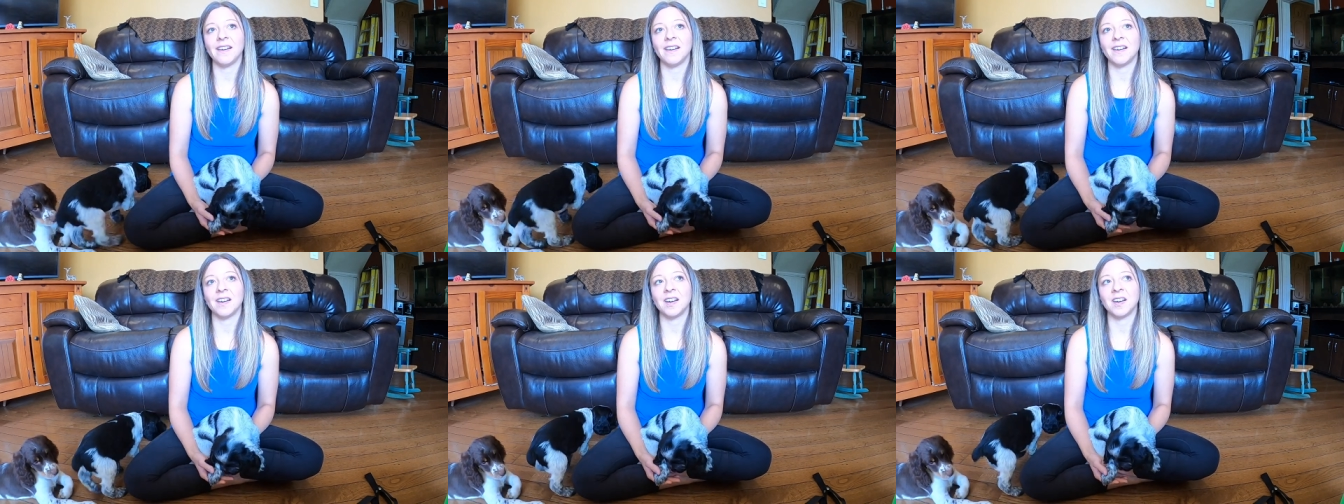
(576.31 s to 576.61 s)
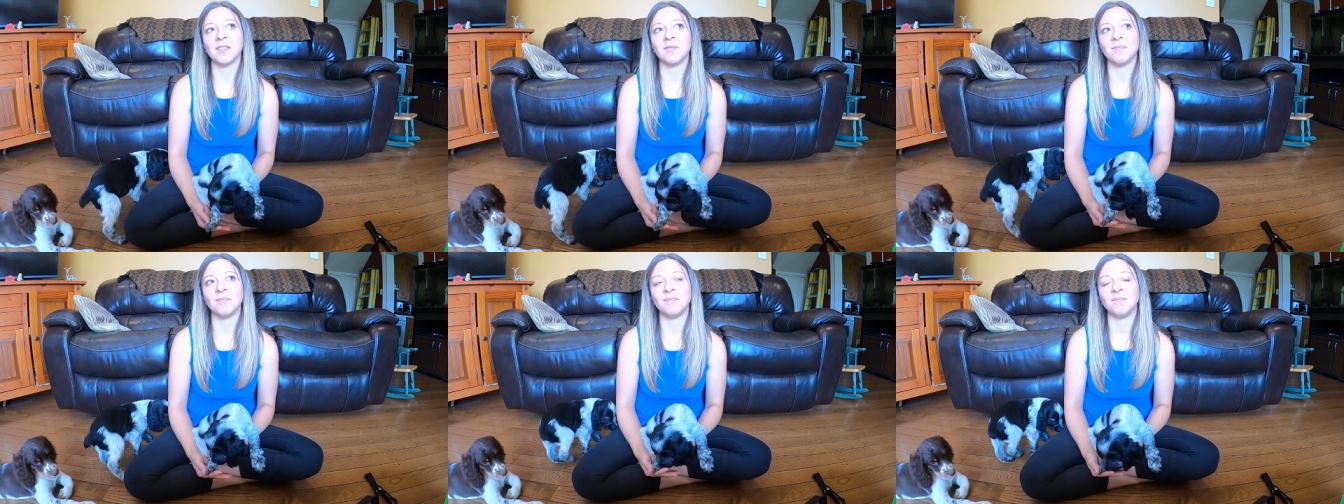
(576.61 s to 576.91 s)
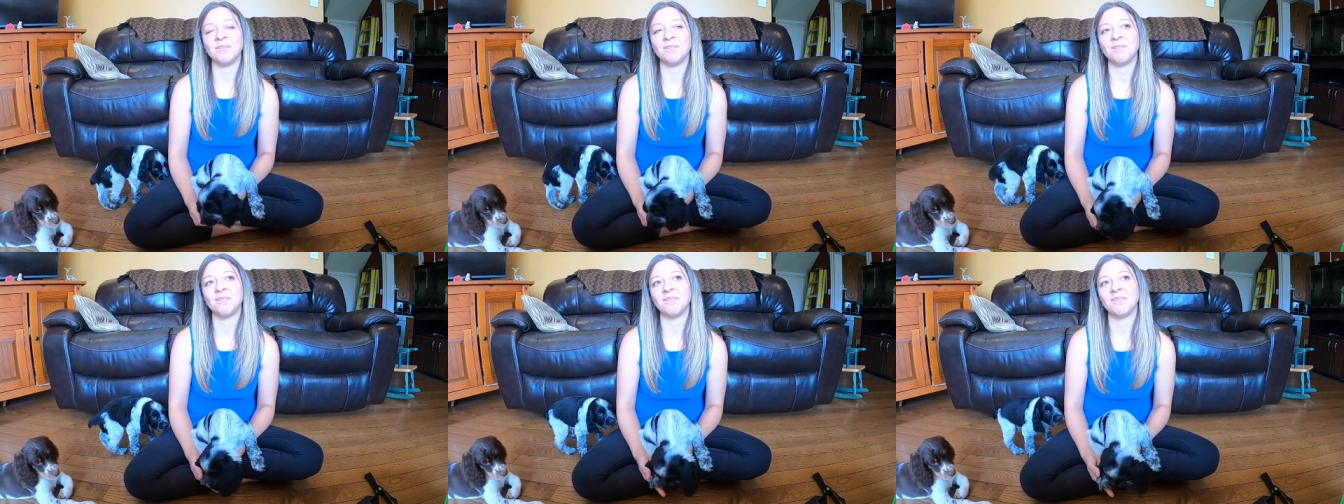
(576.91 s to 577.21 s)

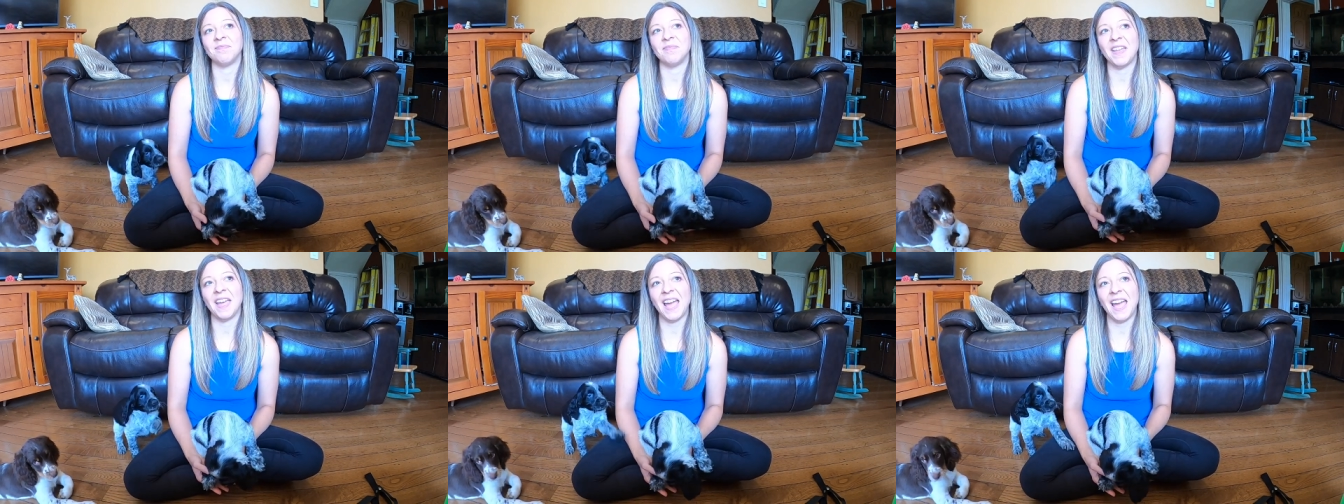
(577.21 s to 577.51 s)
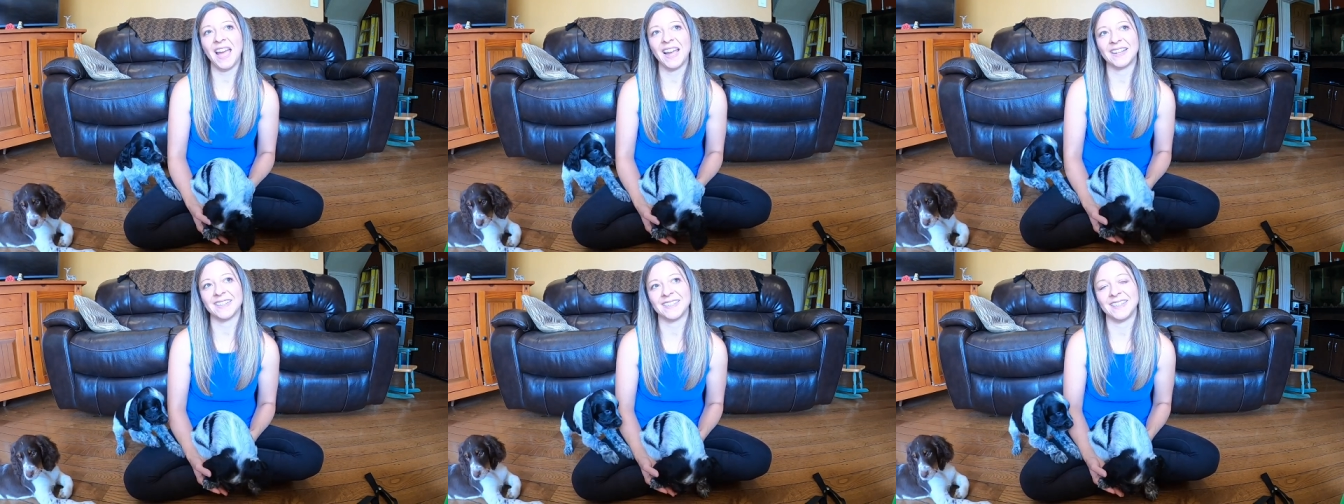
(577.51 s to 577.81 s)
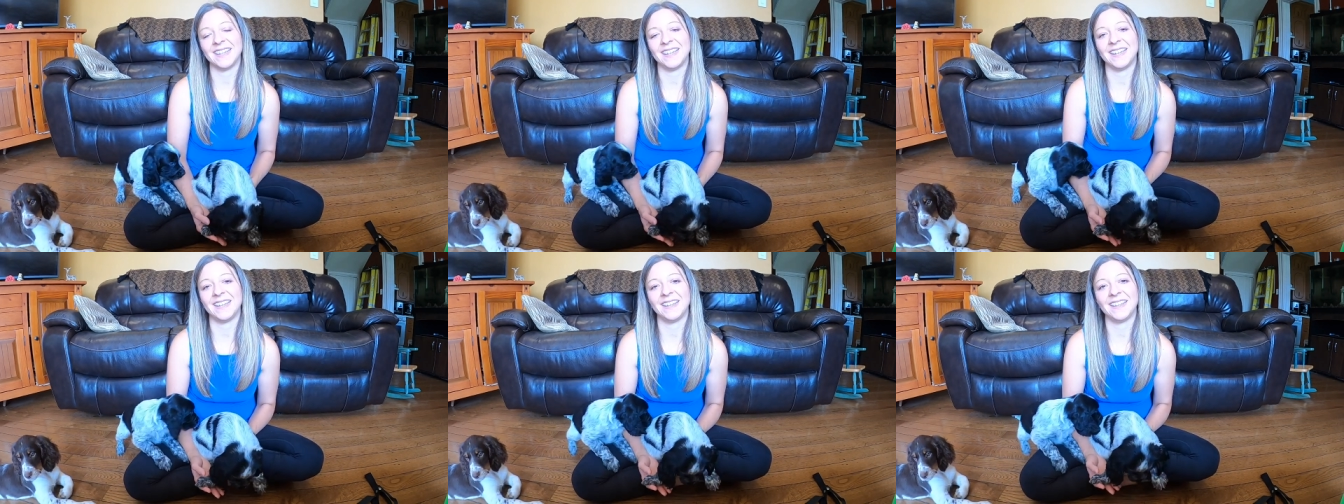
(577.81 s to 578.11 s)
Um,
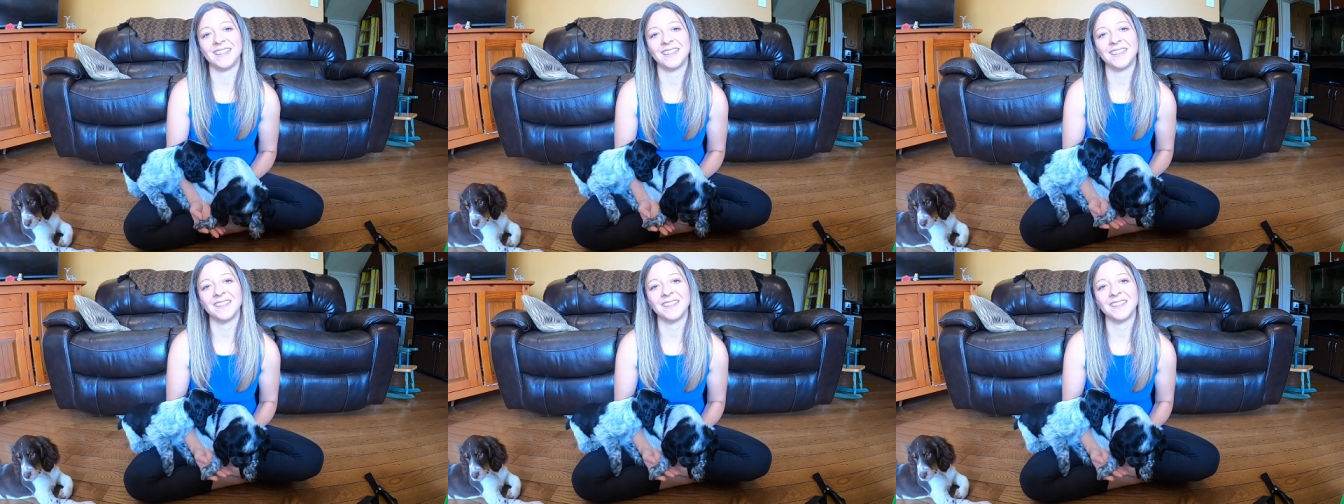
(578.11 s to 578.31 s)
hectic.